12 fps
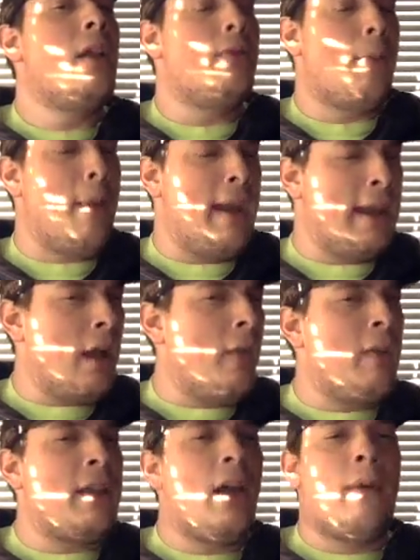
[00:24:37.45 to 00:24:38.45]
Depending on
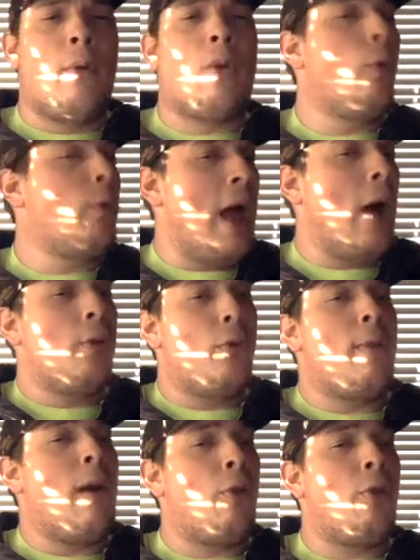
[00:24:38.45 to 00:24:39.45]
the gun, they'll go down to
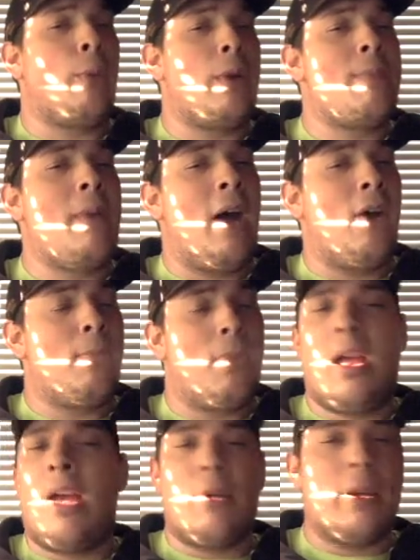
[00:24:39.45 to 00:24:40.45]
about 3 pounds,
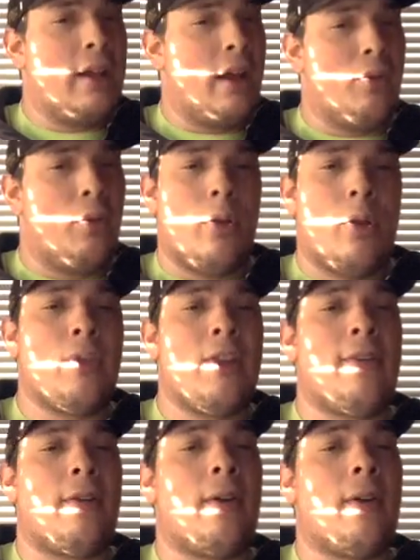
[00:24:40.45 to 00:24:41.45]
but every gun's a little
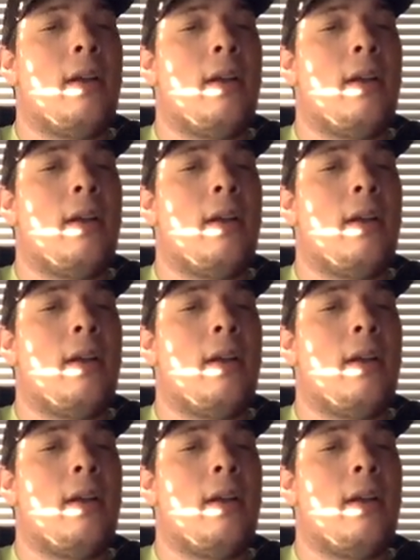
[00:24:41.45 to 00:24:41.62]
different.